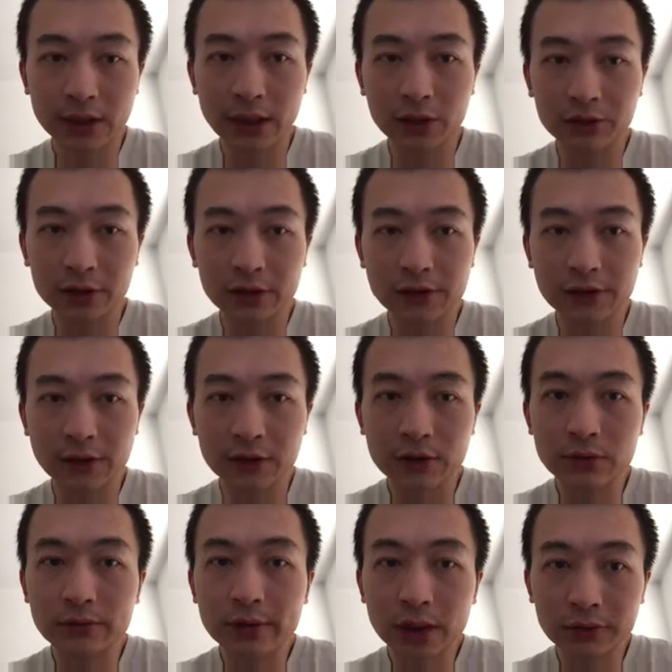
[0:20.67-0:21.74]
characters
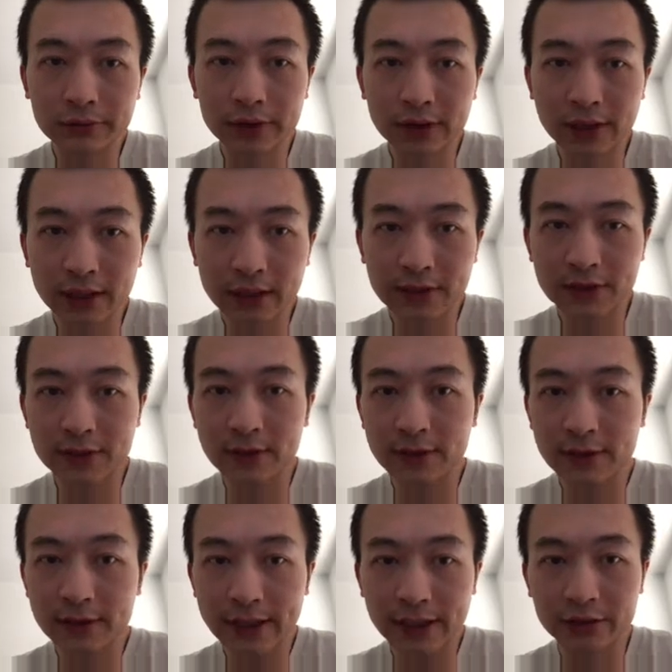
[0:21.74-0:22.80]
into lowercase
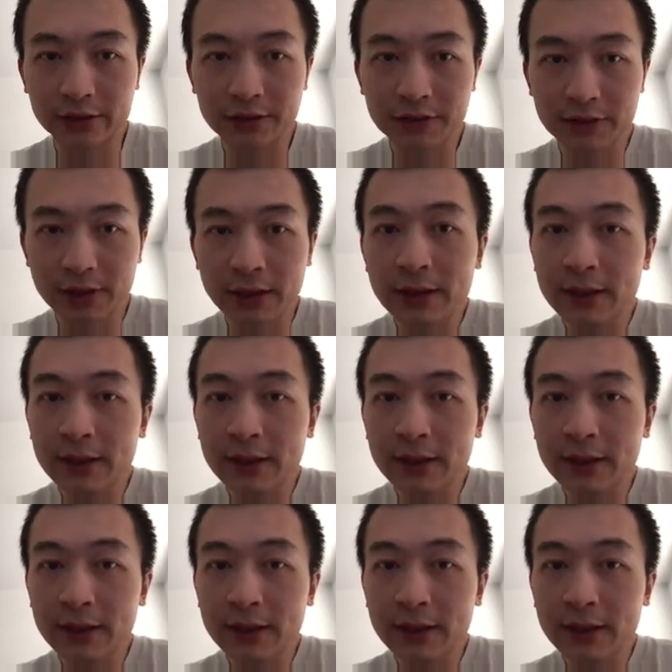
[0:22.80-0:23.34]
letters